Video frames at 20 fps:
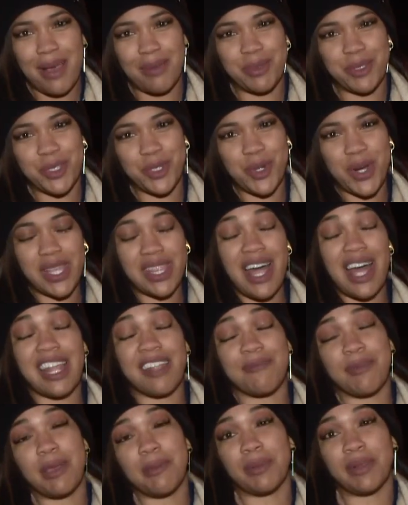I'm sure a
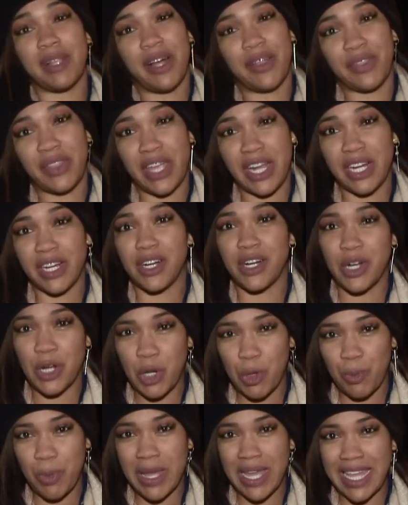lot of people out there are
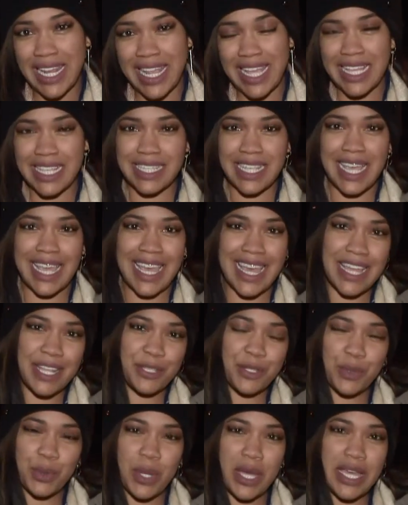hoping it is. Again,
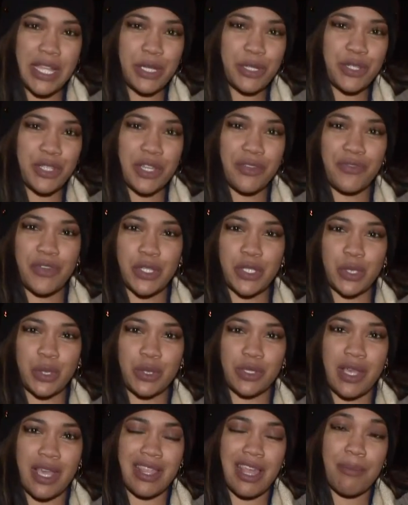Duke energy
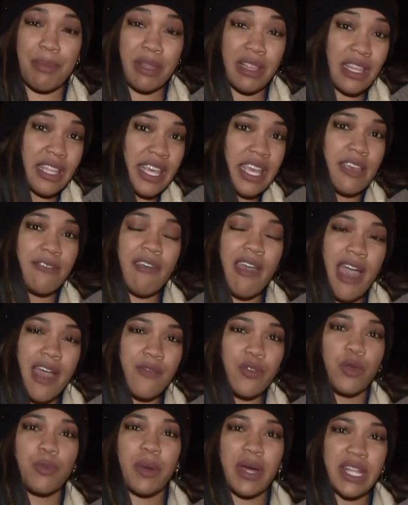officials say they believe
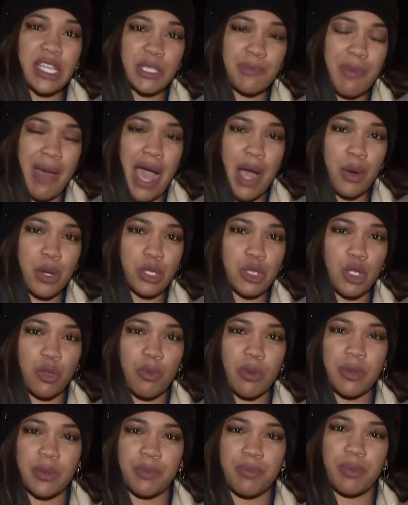everybody's power should
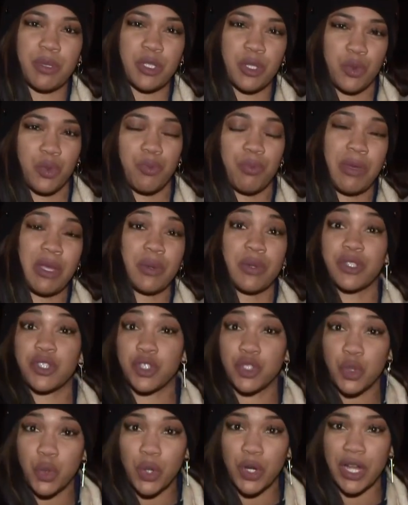be be
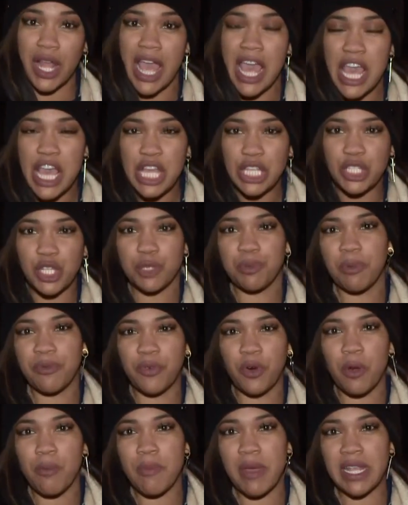restored just
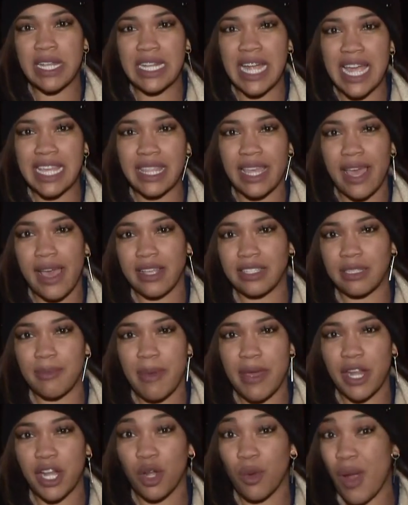before midnight. They
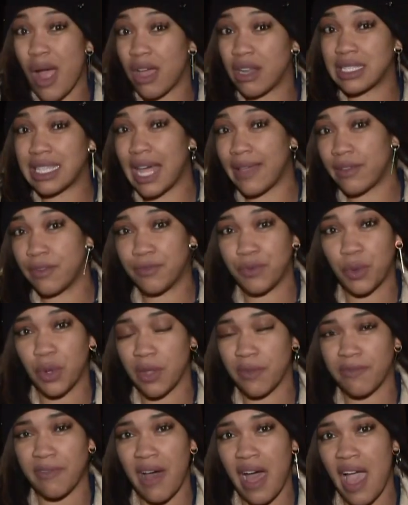estimated around
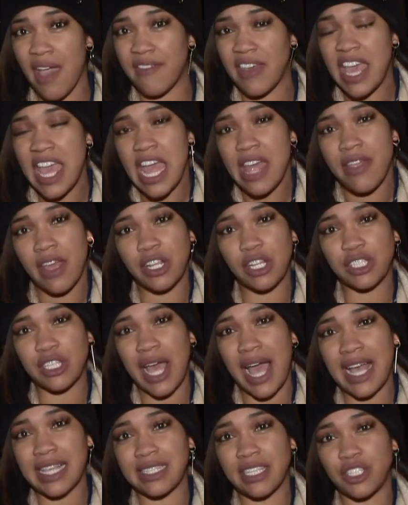11:45. They just
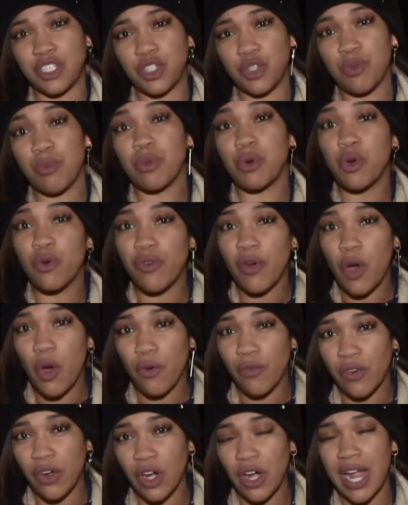ask that you move
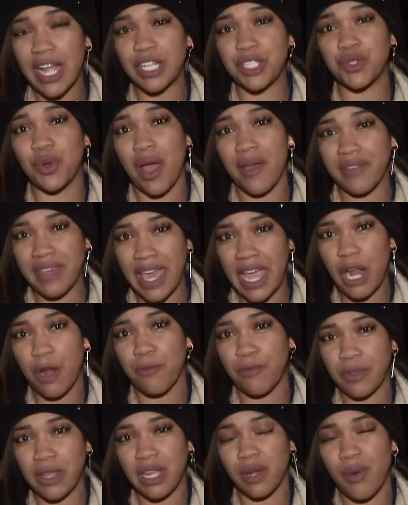over and drive
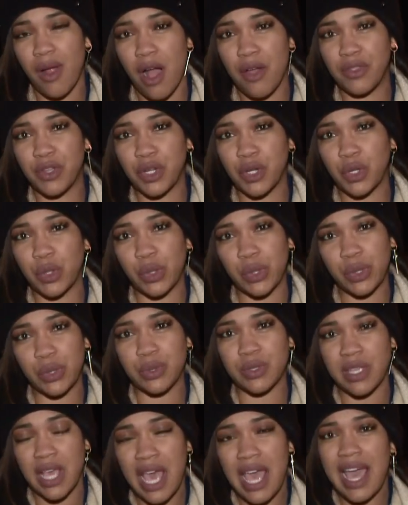carefully around their
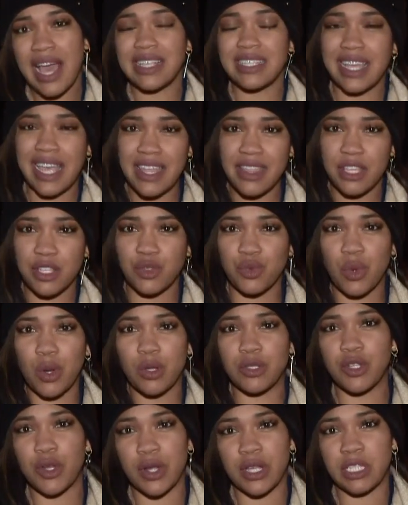crews, as again these
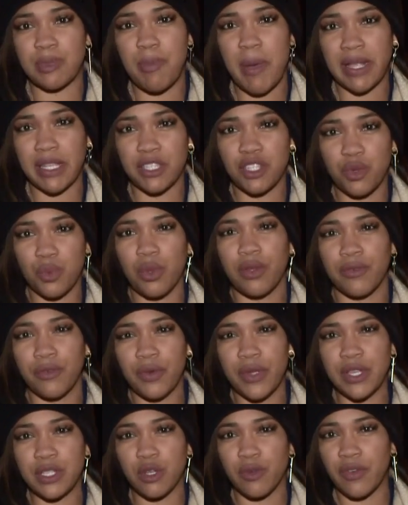roads are expected to
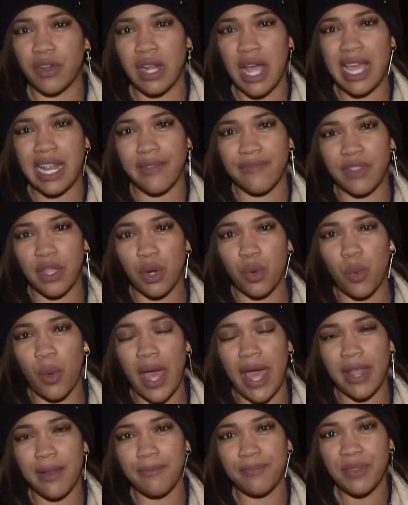refreeze overnight if they're
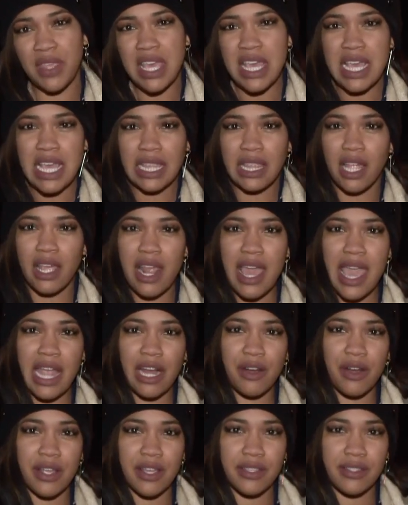wet. Lana
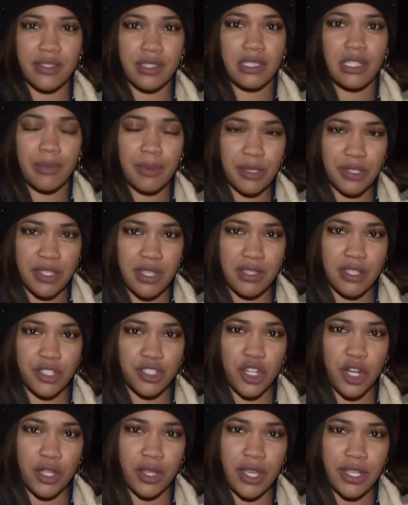Harris, WCNC
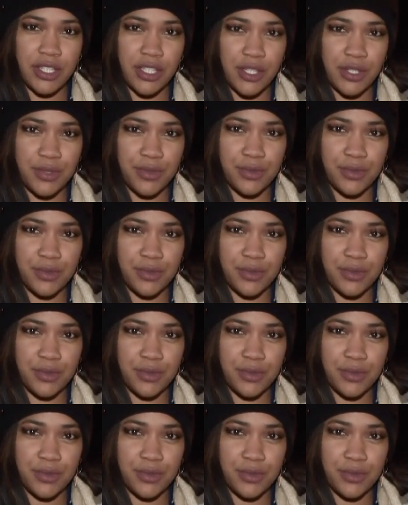Charlotte.